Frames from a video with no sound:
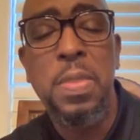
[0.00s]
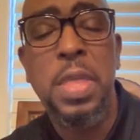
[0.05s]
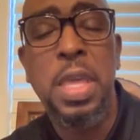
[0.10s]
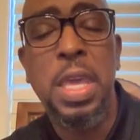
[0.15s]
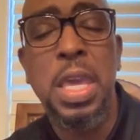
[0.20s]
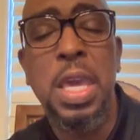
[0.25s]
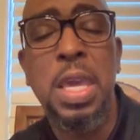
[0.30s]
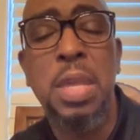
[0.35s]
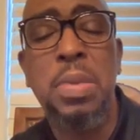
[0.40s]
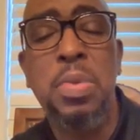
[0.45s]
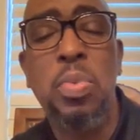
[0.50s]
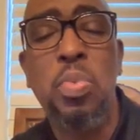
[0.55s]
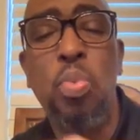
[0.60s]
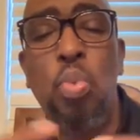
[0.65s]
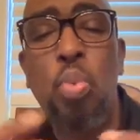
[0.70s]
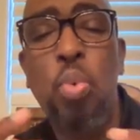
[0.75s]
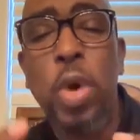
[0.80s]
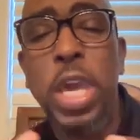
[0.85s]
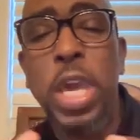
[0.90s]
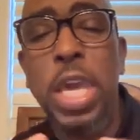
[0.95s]
then
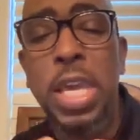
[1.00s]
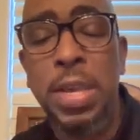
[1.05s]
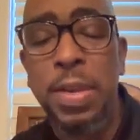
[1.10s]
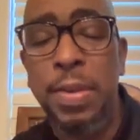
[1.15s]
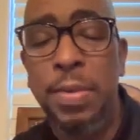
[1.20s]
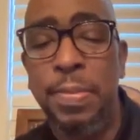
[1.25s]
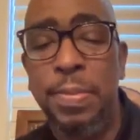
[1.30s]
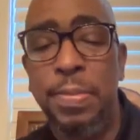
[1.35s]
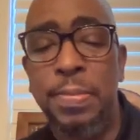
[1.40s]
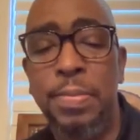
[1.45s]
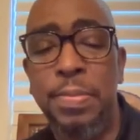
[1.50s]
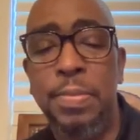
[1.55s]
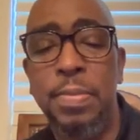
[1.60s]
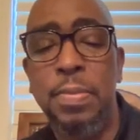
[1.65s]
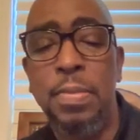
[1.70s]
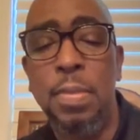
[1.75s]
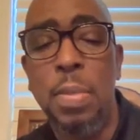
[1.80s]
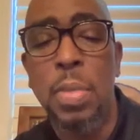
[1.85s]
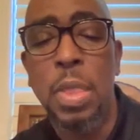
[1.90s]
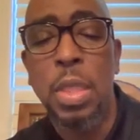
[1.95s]
we
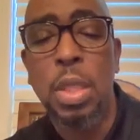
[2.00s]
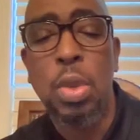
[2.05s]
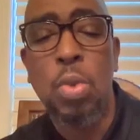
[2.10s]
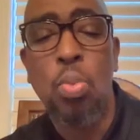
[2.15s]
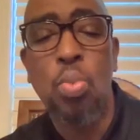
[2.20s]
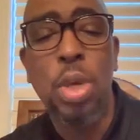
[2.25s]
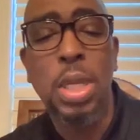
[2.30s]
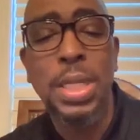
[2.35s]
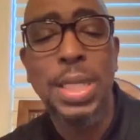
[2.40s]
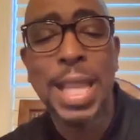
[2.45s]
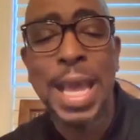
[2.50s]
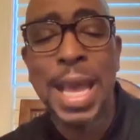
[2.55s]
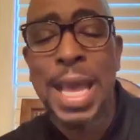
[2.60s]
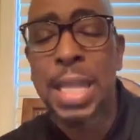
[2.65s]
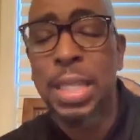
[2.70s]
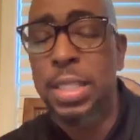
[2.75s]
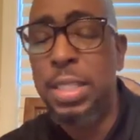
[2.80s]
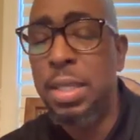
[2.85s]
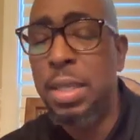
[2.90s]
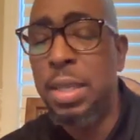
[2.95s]
will
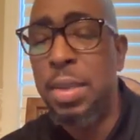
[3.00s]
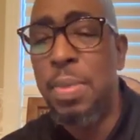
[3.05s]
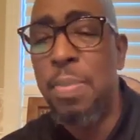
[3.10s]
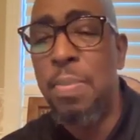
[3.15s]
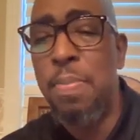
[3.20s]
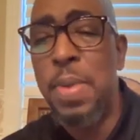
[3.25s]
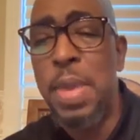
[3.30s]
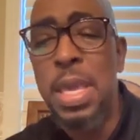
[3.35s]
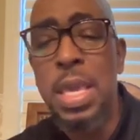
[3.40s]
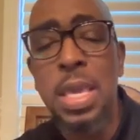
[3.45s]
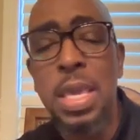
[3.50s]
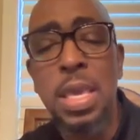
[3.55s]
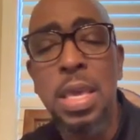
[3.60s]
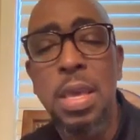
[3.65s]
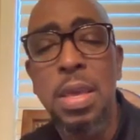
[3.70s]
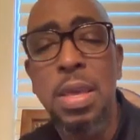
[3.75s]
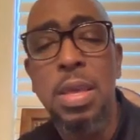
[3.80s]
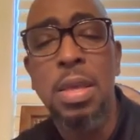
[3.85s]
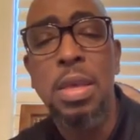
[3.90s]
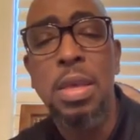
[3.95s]
not be